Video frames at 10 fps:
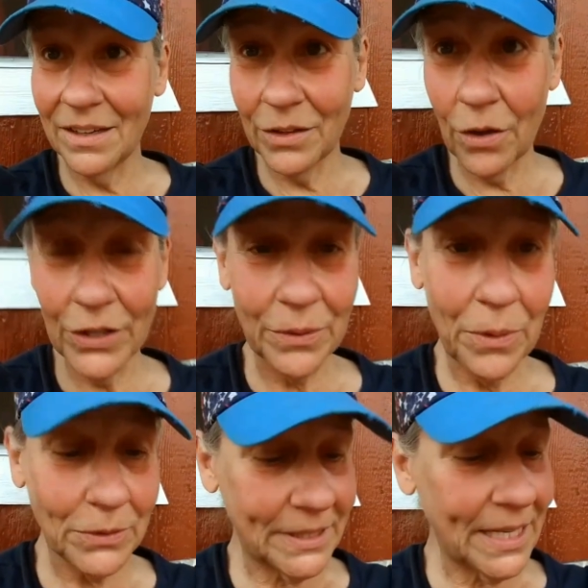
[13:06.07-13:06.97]
coconut
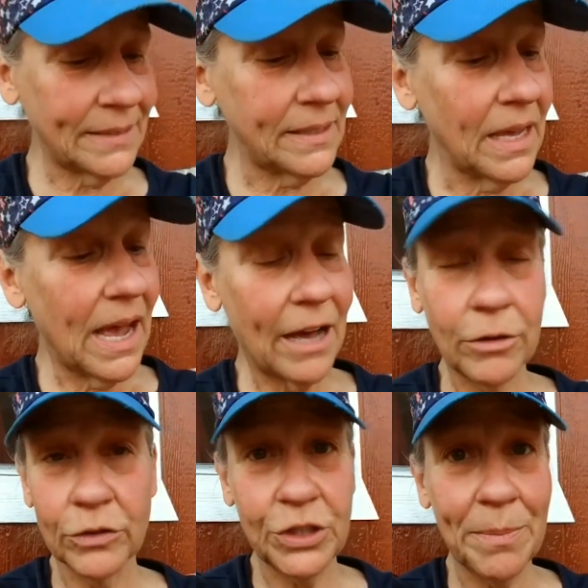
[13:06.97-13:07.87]
rolls things. I don't
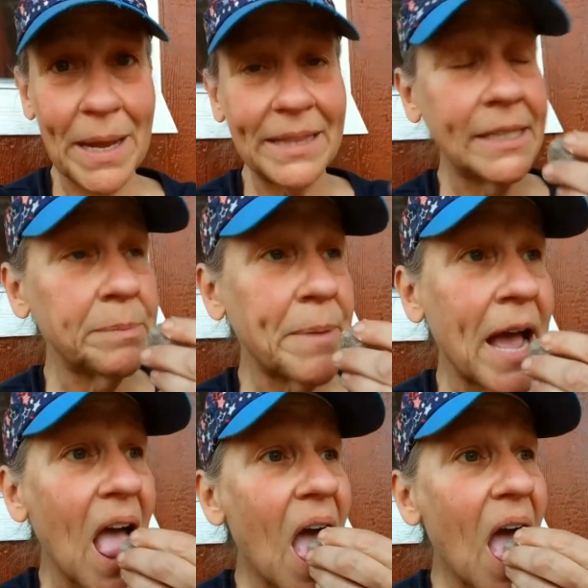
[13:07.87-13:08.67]
know if she made these, but.